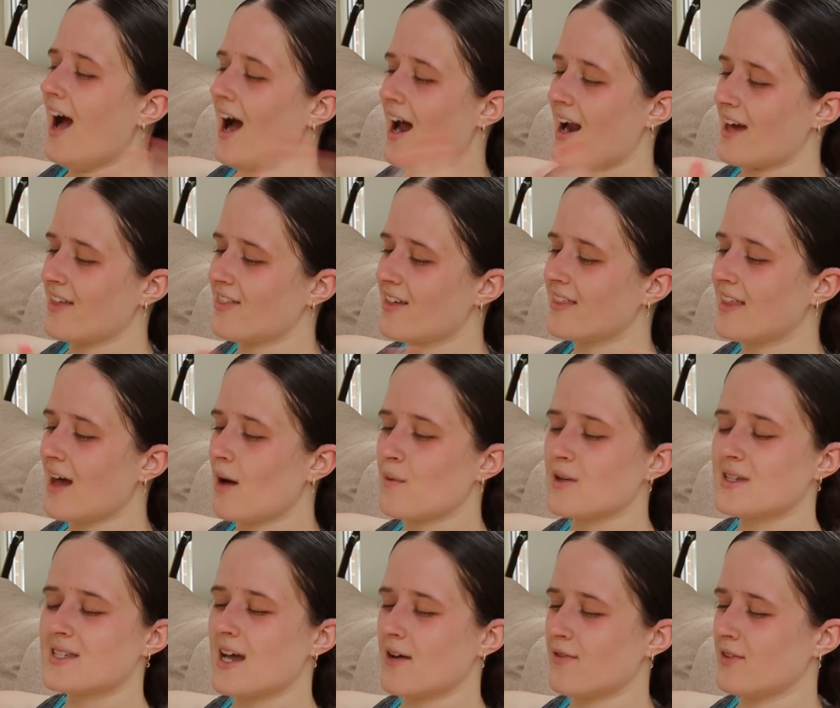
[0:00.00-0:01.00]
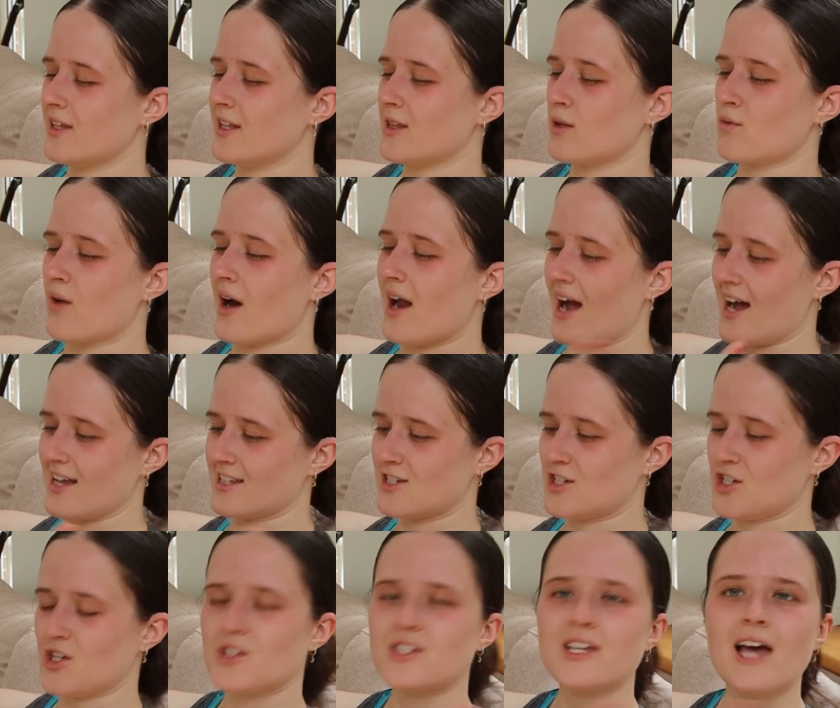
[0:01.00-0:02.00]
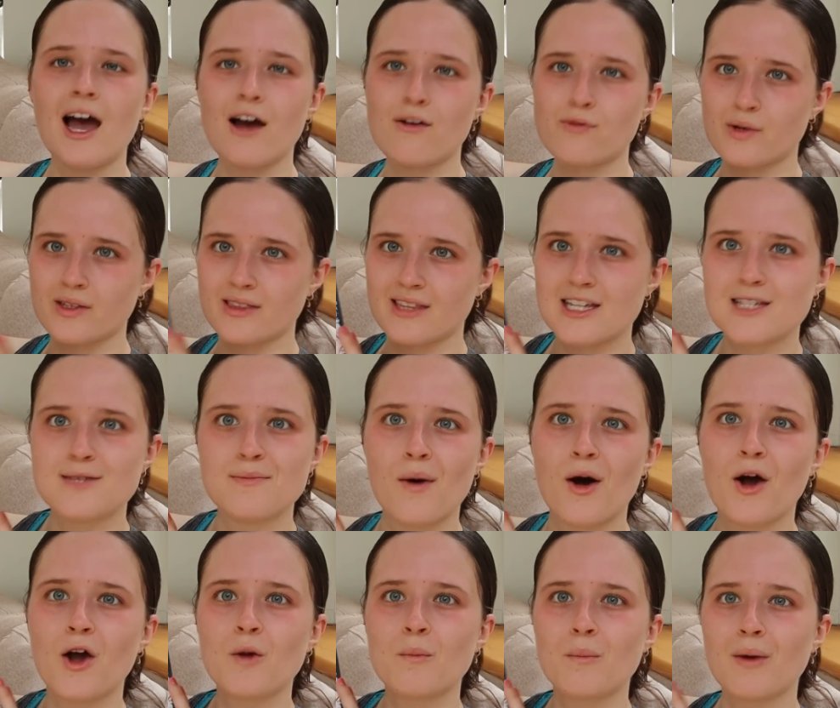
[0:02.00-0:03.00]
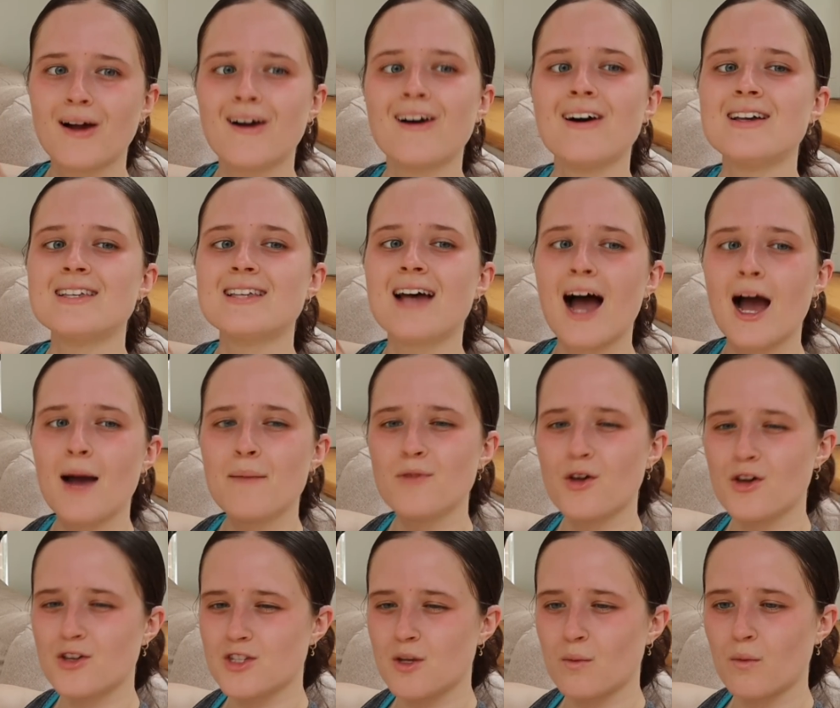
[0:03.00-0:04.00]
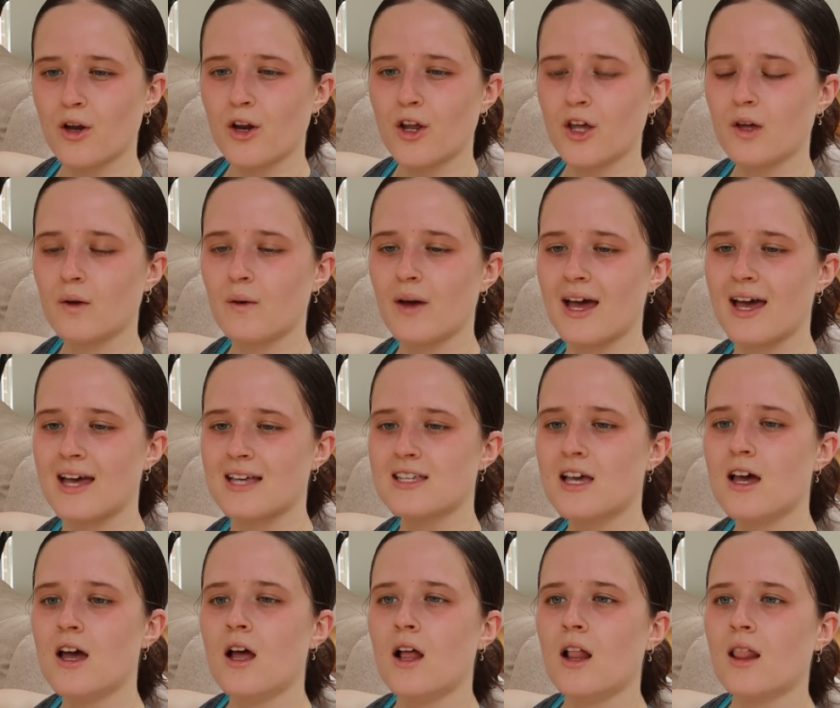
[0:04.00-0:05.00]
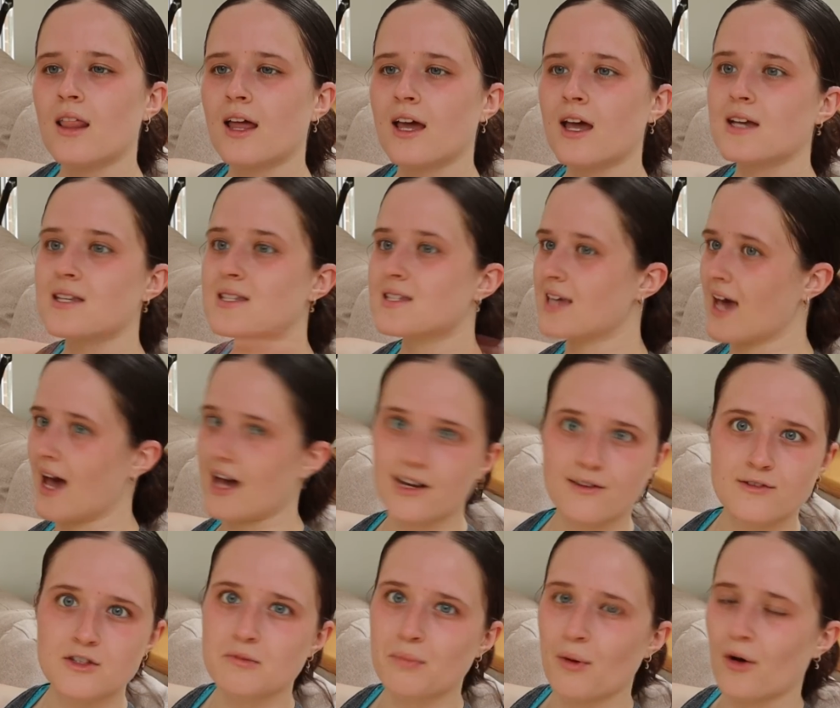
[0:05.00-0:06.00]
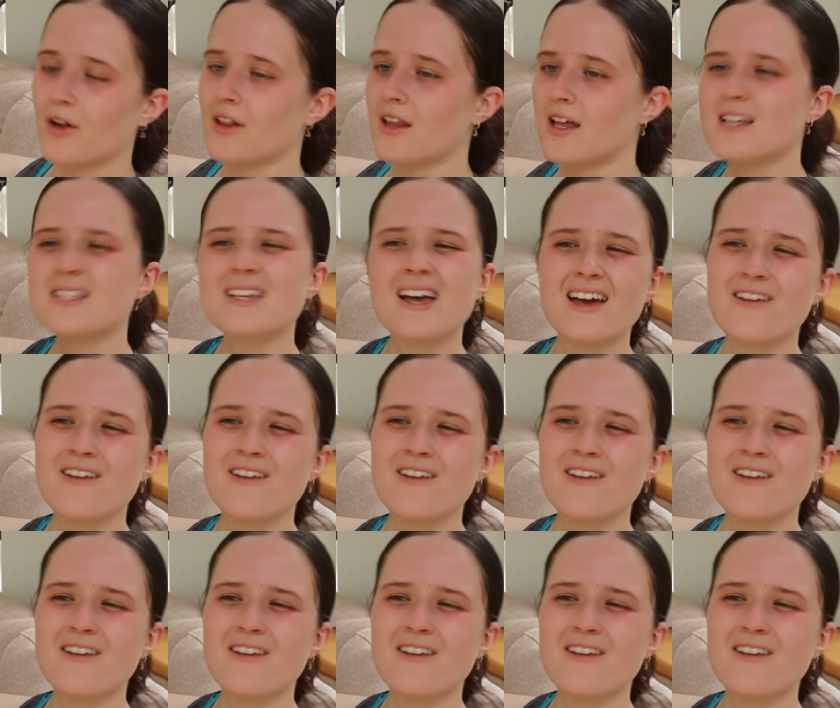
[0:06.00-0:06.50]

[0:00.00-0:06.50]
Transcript: And I think that was definitely the right attitude to have with this book because I'm not someone who is like scared of spoilers.